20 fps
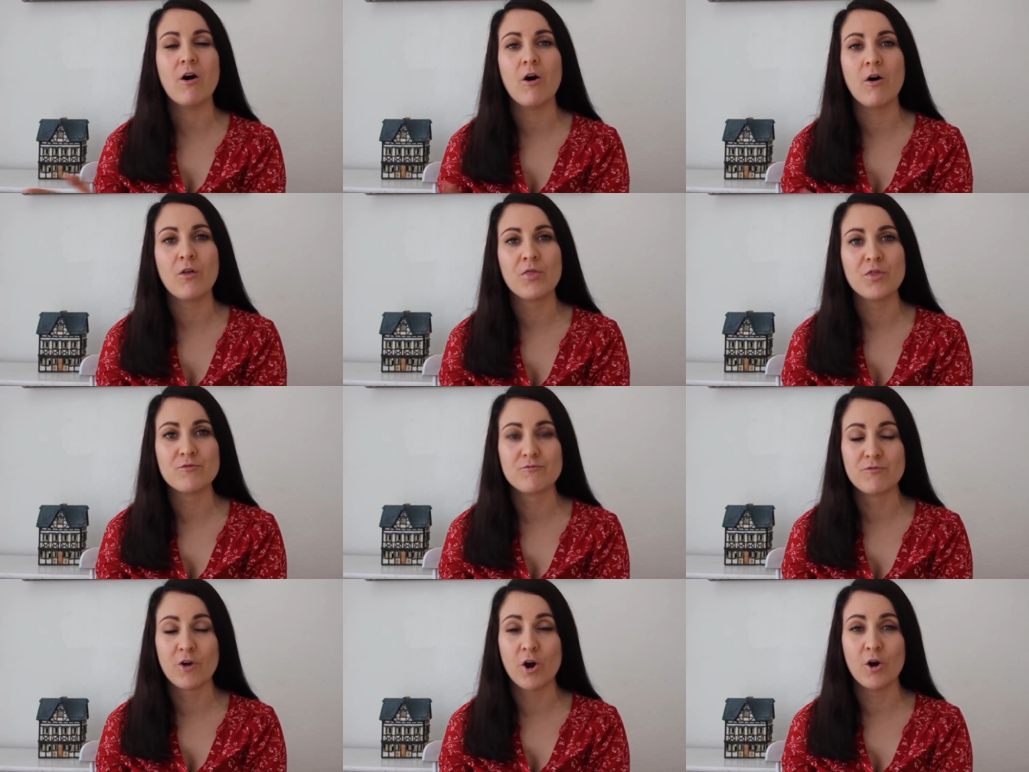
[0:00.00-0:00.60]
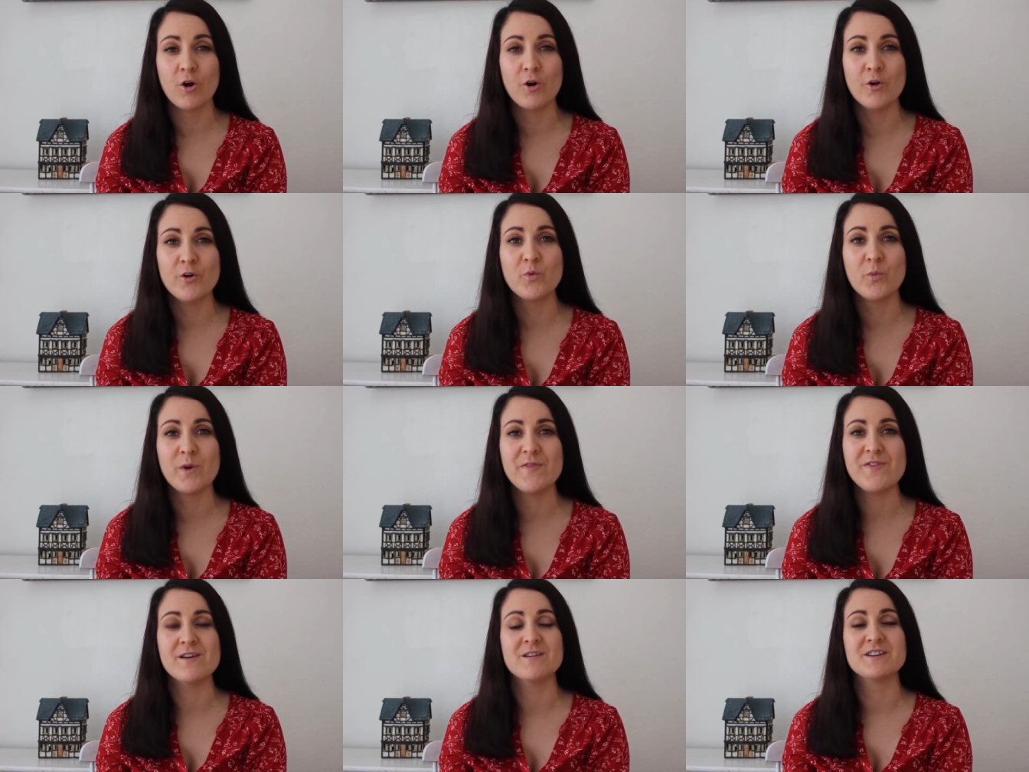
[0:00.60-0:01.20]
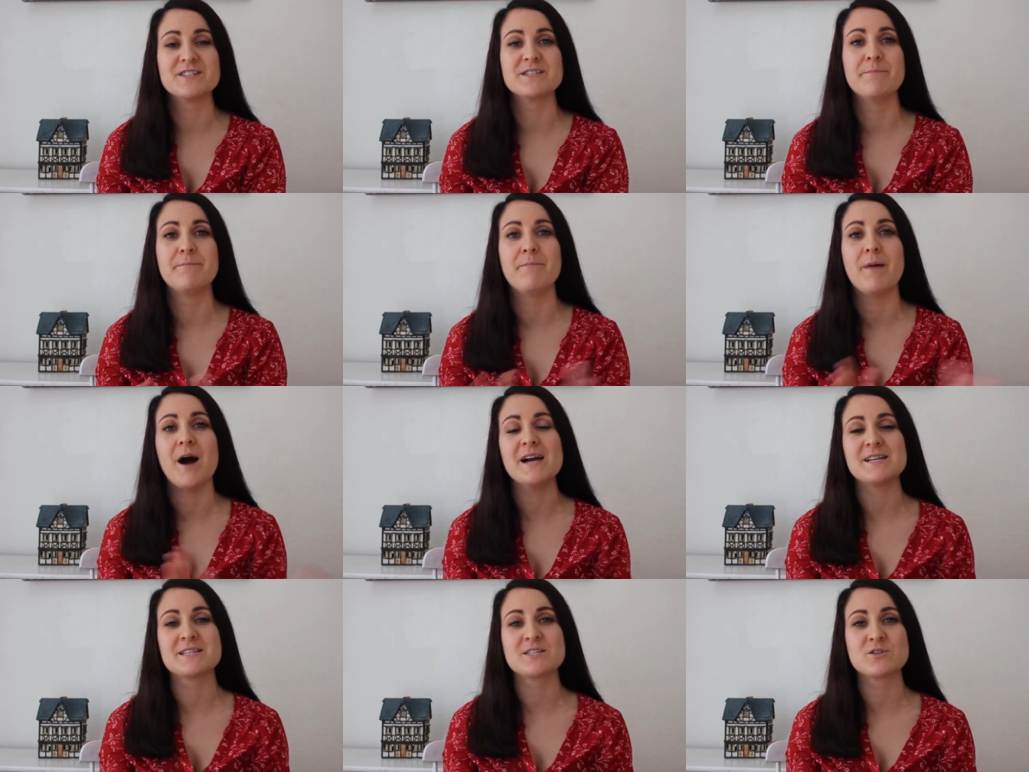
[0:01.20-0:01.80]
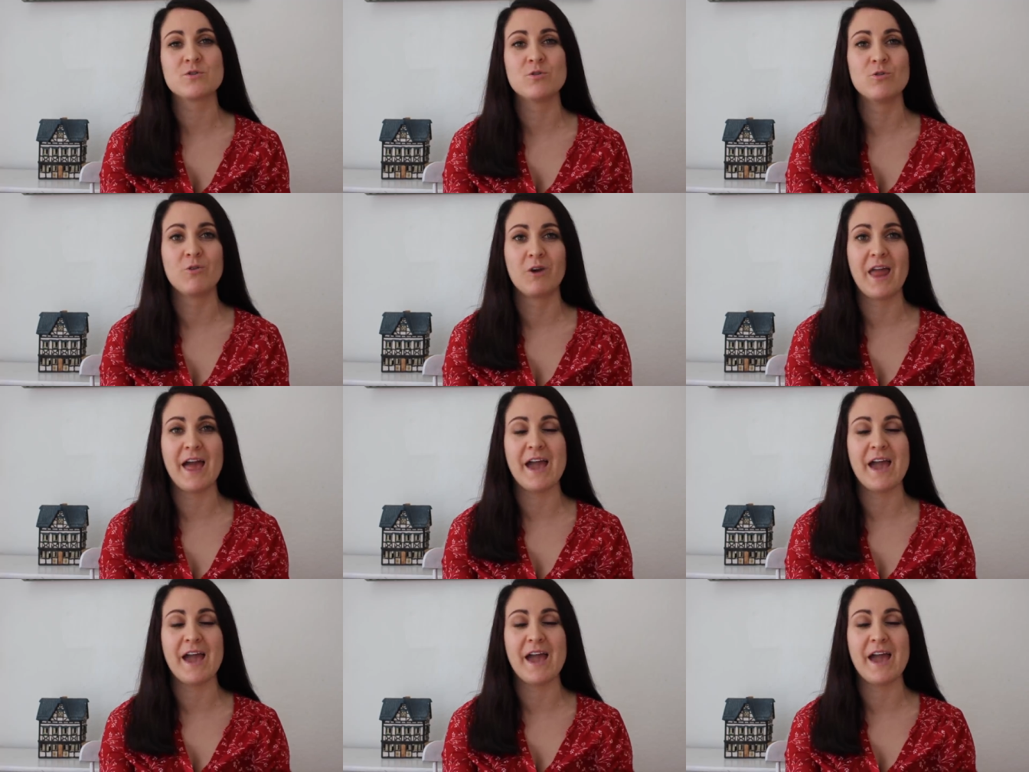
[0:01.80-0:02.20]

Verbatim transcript: on the road when there is a bicycle